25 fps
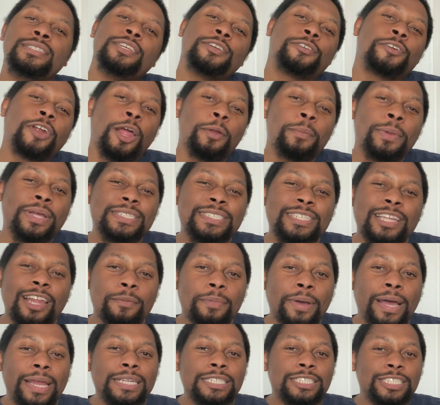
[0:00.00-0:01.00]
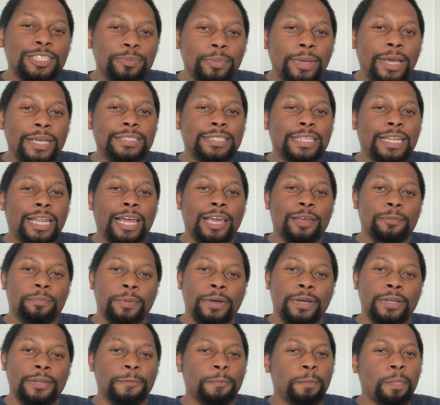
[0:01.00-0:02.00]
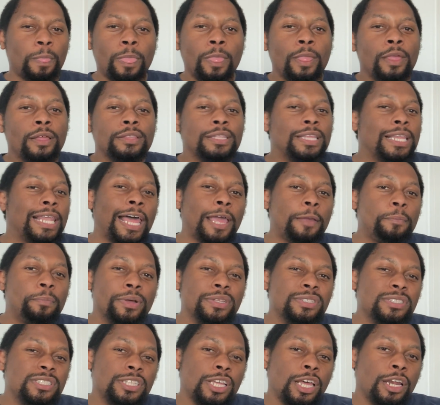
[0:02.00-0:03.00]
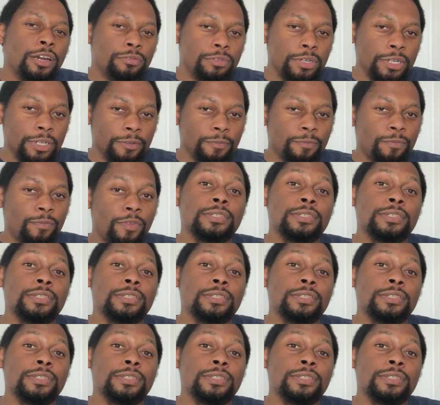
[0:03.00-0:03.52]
Grandma likes to say everybody to smash the like button. The like button's not real.